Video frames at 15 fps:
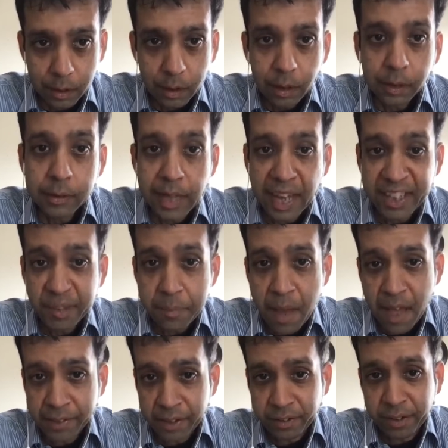Light
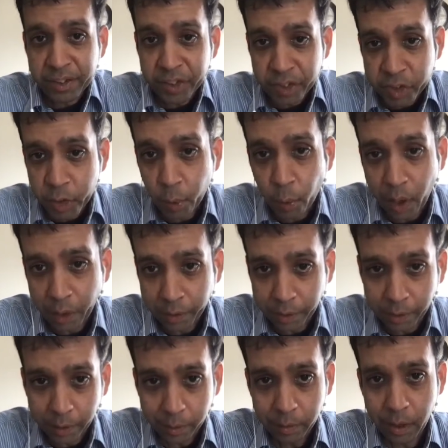matter is another one.